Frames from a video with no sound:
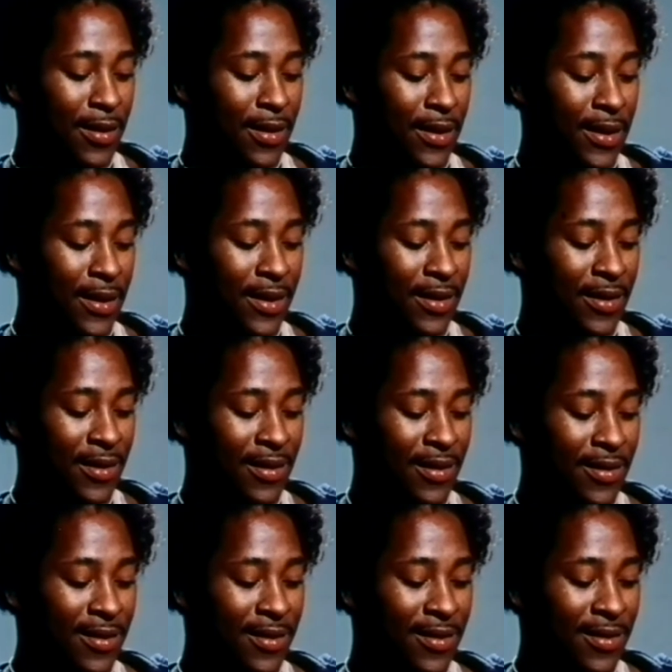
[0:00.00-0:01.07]
Yeah.
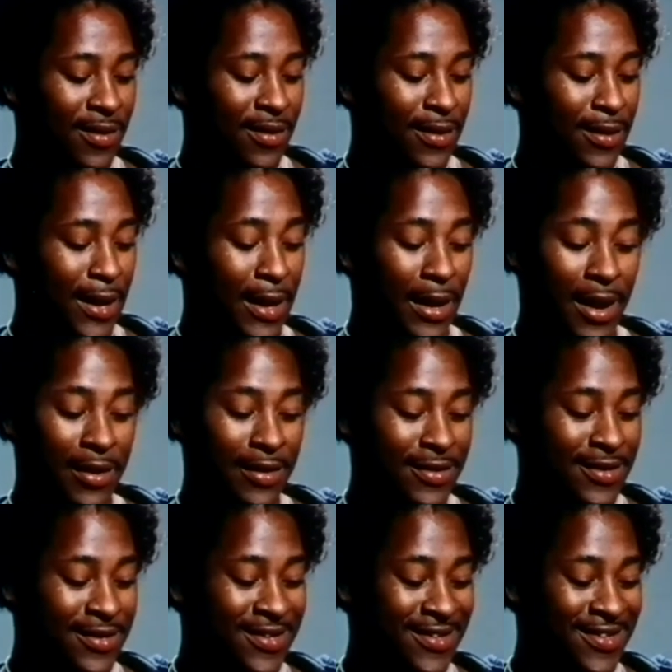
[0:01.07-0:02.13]
I'd like to
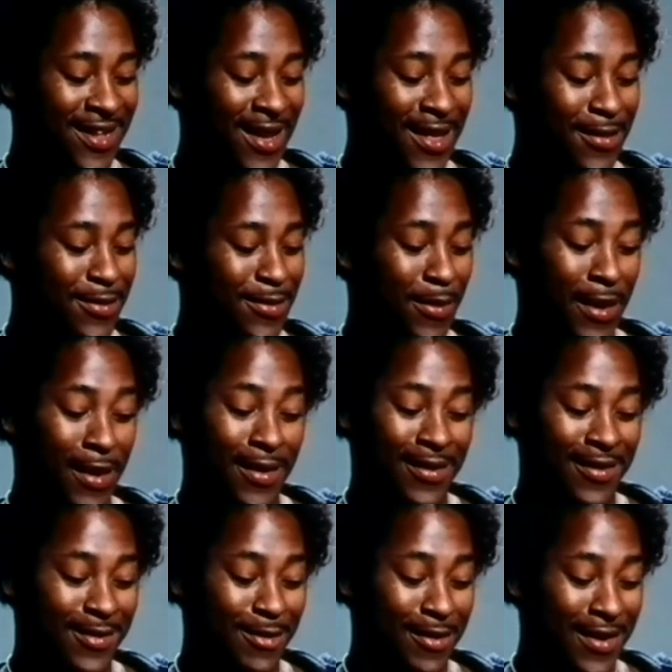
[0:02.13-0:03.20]
just to say it's my
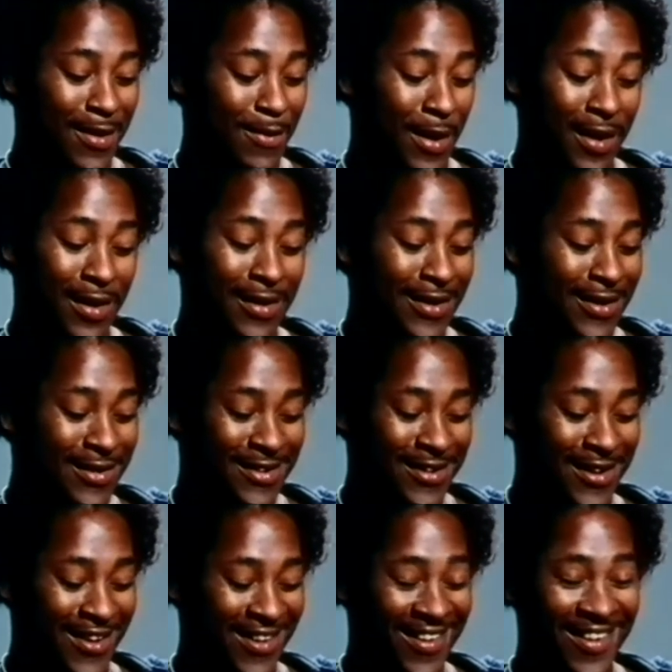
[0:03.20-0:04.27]

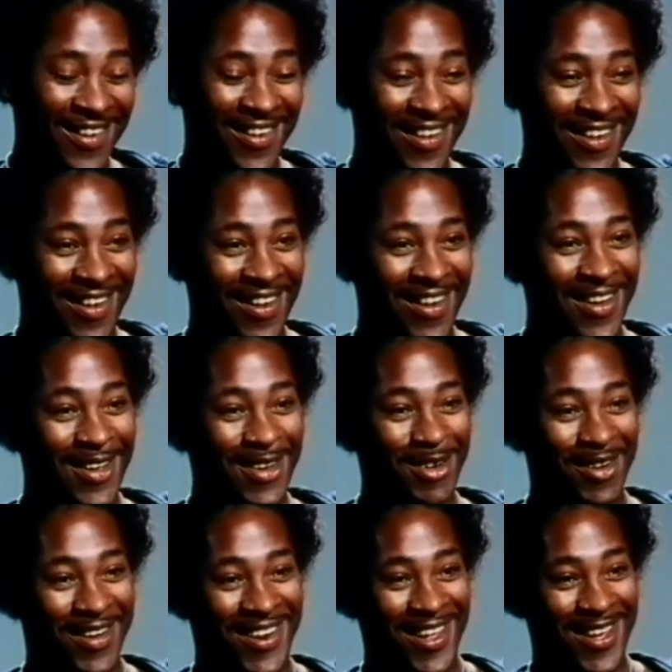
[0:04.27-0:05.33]
conditioning.
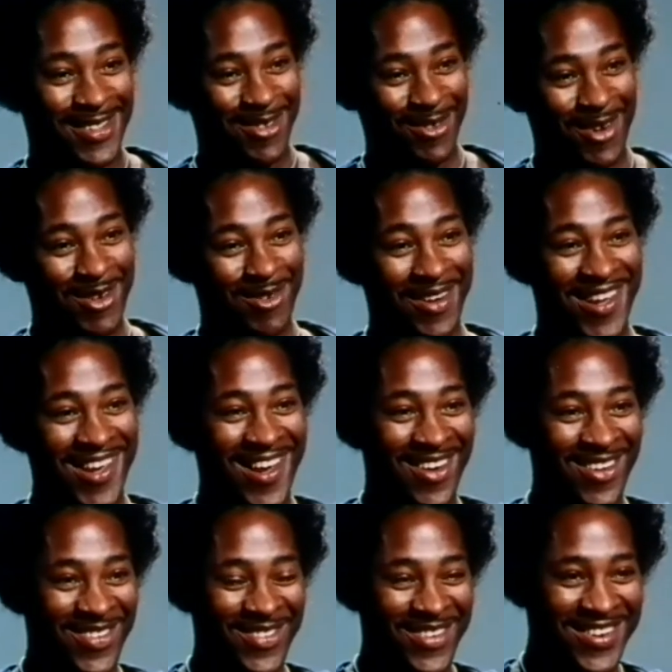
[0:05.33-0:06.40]
That's one way
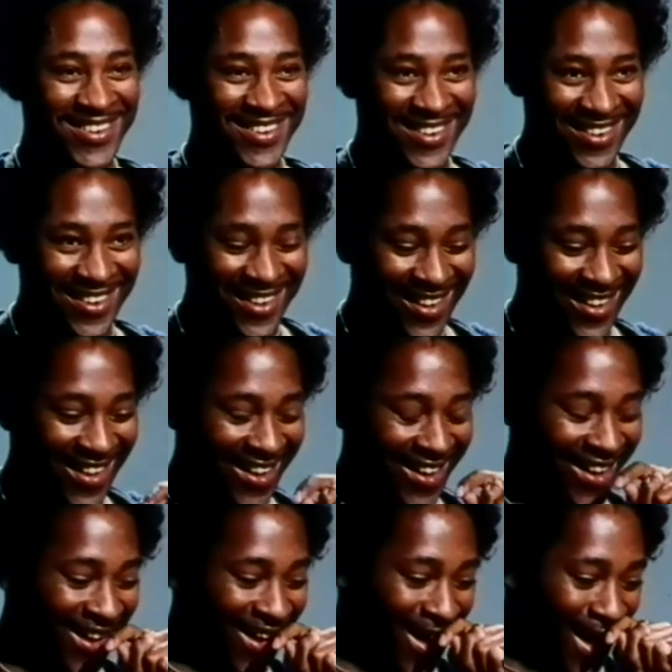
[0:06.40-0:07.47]
out of it, isn't
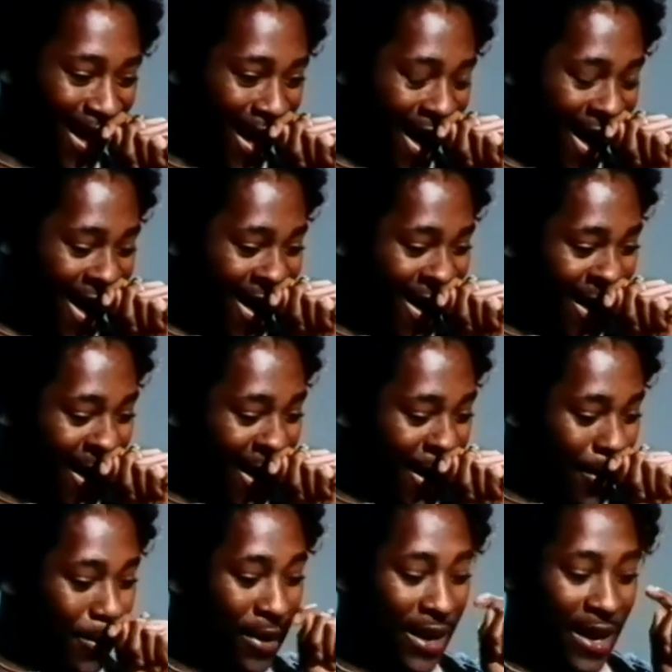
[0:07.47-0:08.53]
it?
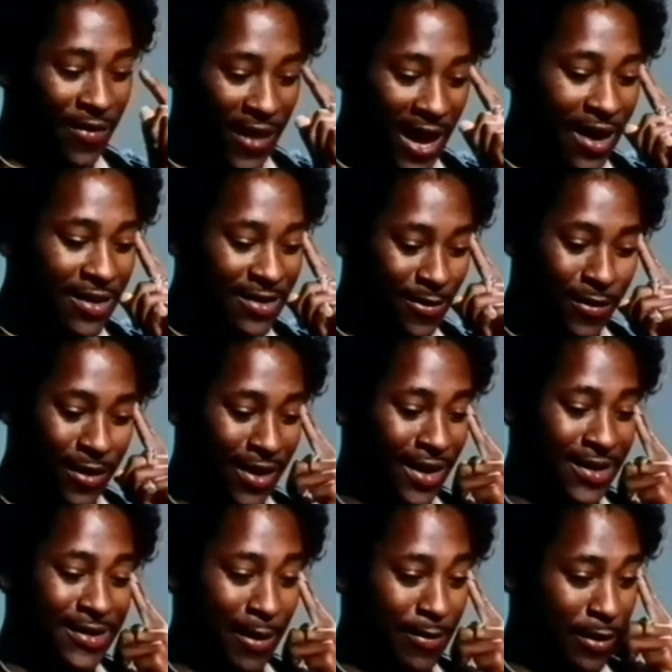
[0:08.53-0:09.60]
But that isn't really
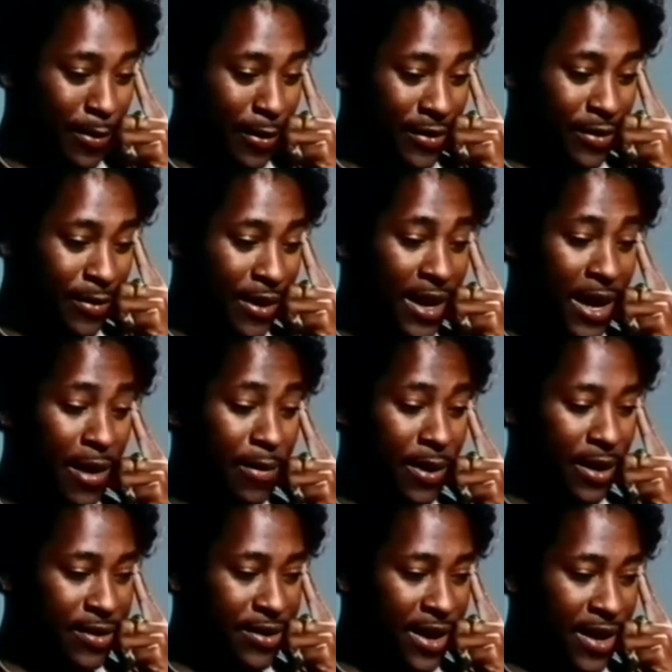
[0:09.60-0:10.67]
acceptable to me now
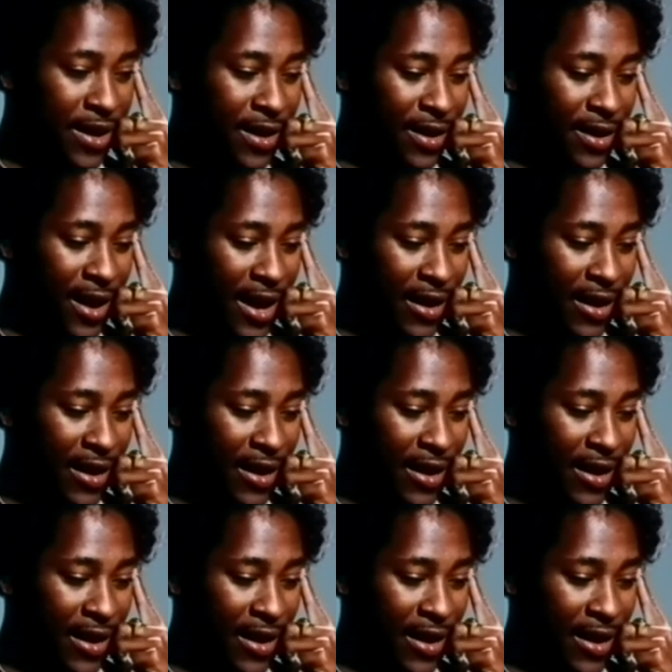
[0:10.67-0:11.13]
because I